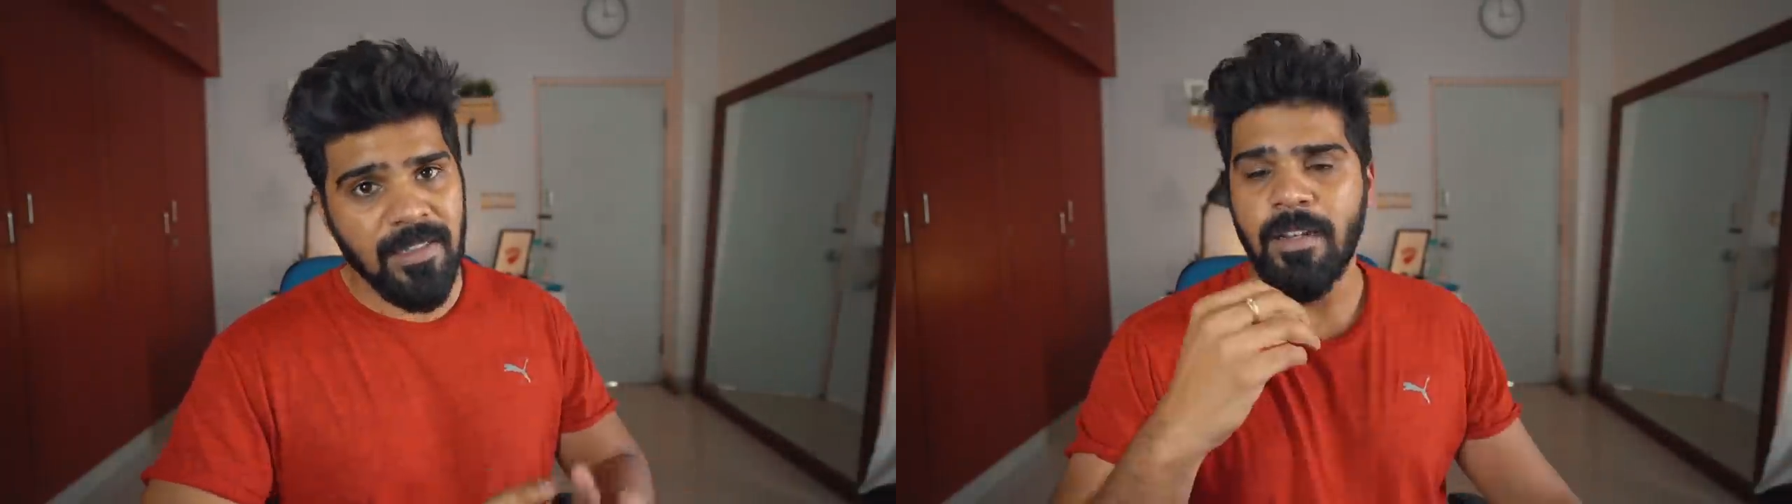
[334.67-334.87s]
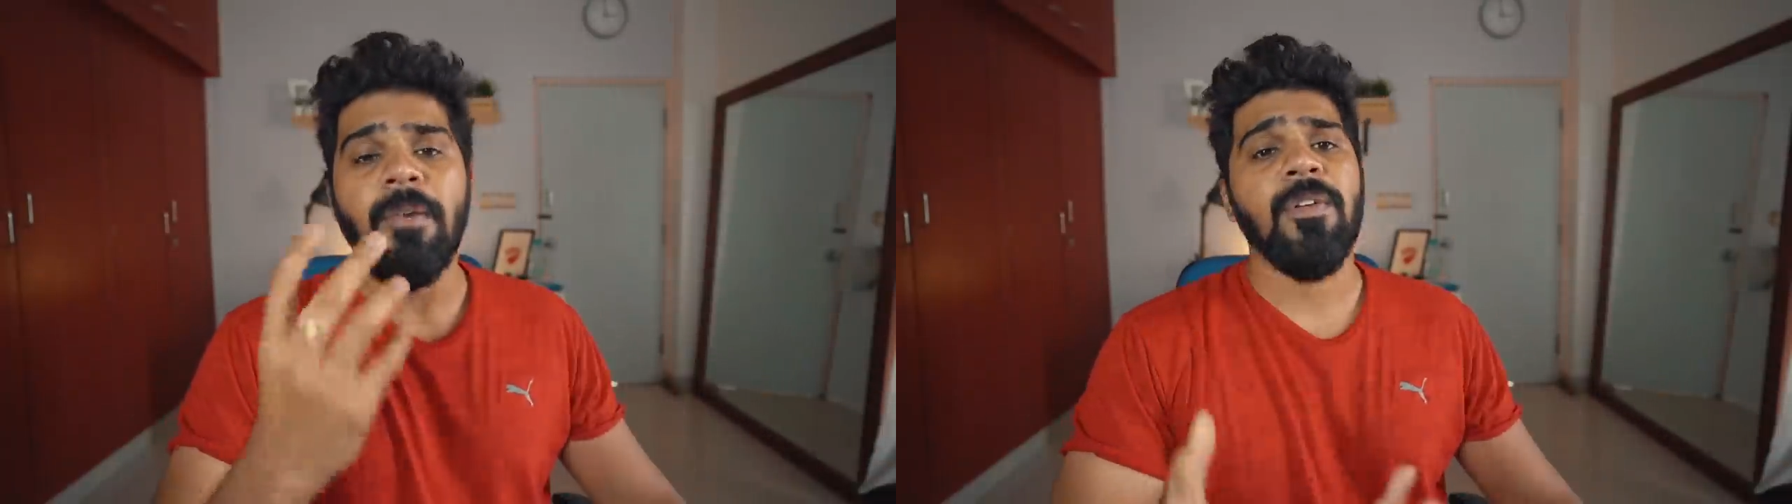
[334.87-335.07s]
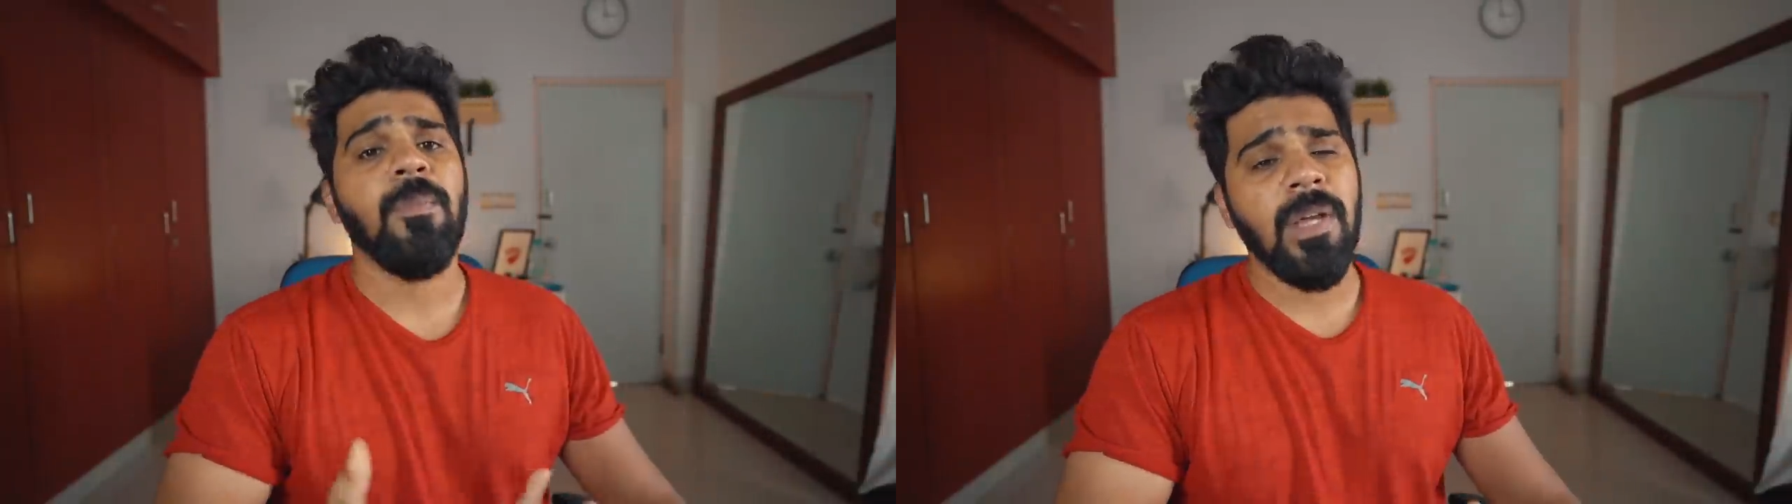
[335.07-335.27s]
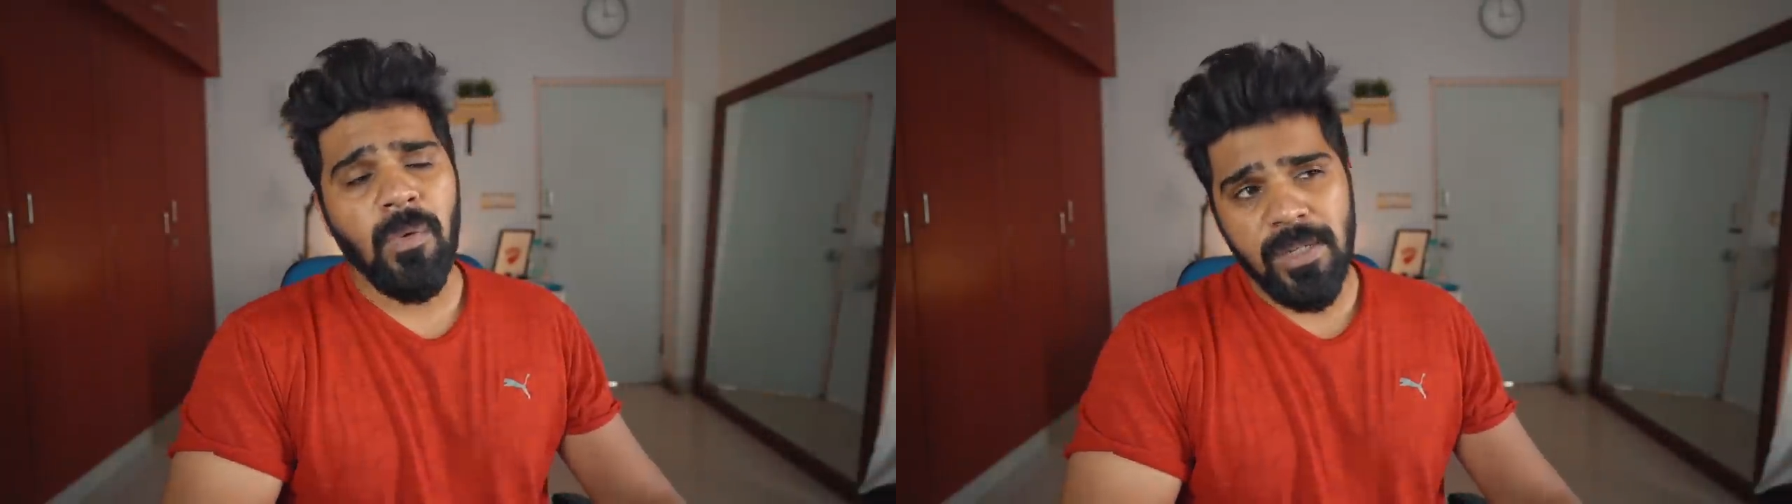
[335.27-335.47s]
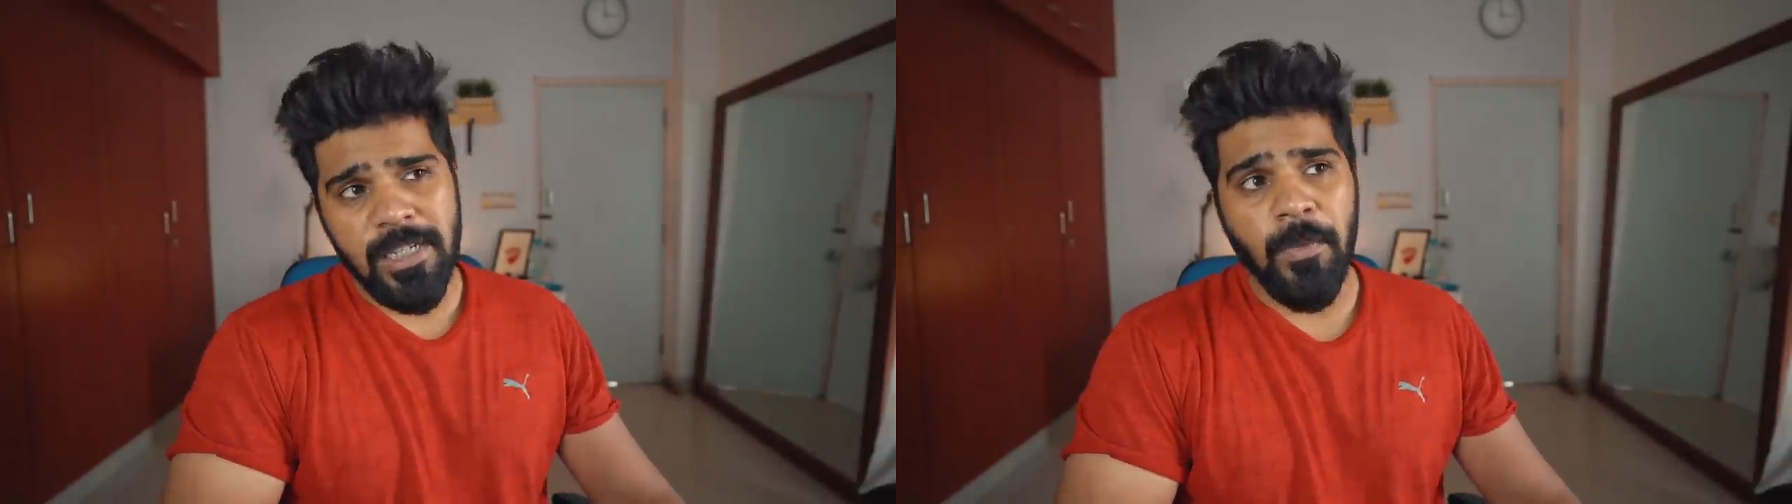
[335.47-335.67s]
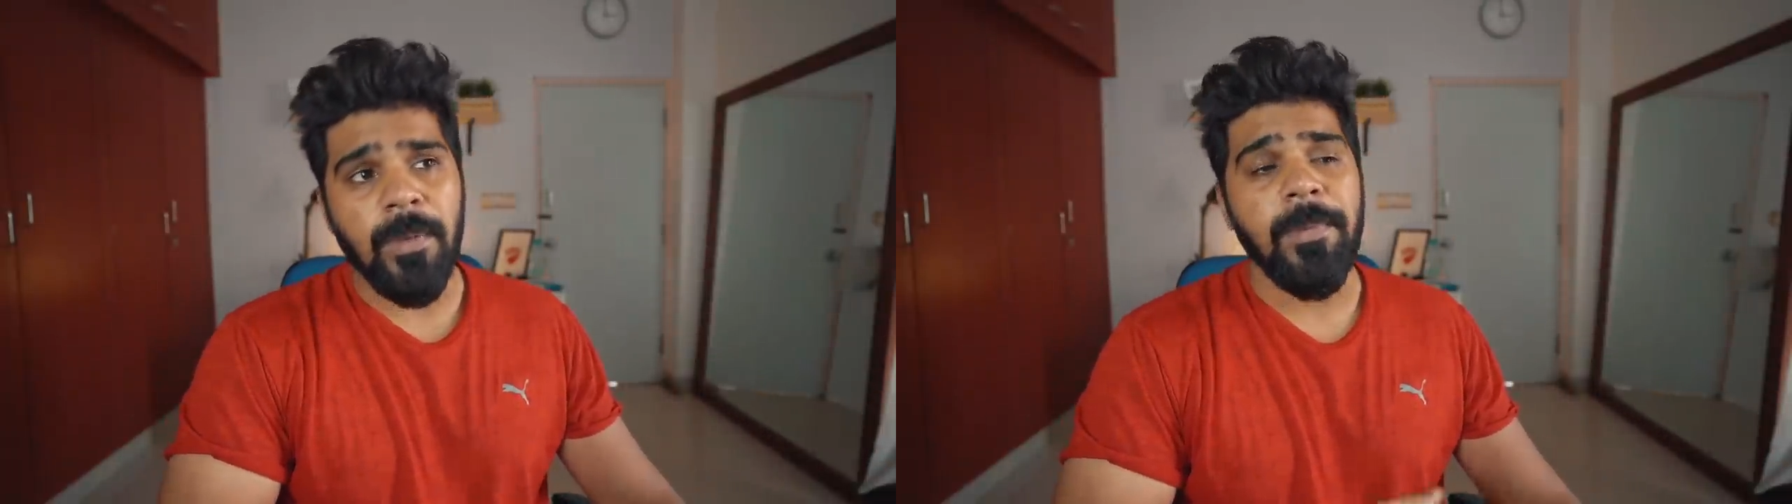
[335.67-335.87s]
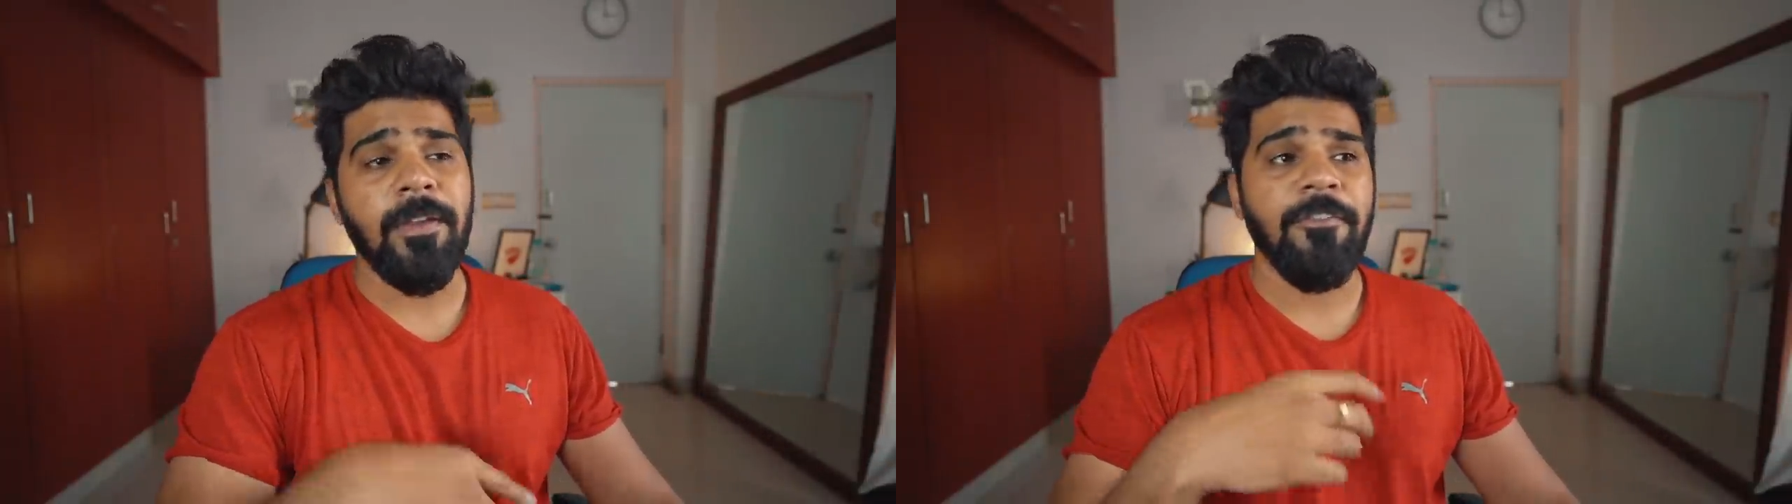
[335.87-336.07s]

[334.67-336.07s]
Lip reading: Now your big question will be,